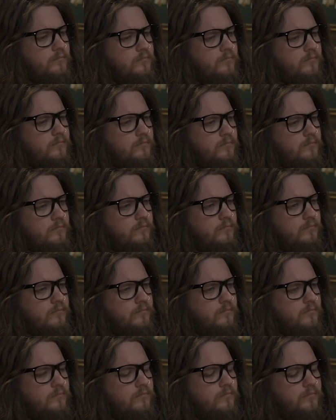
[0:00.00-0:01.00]

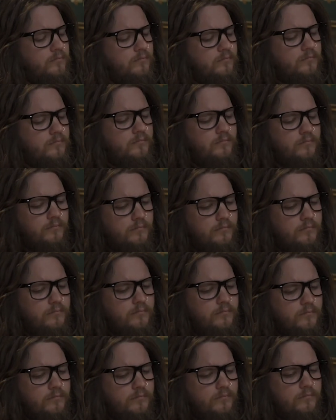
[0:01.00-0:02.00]

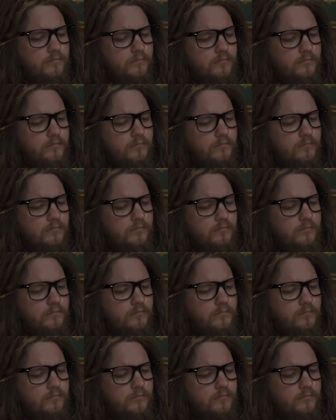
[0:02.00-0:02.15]
(not speaking)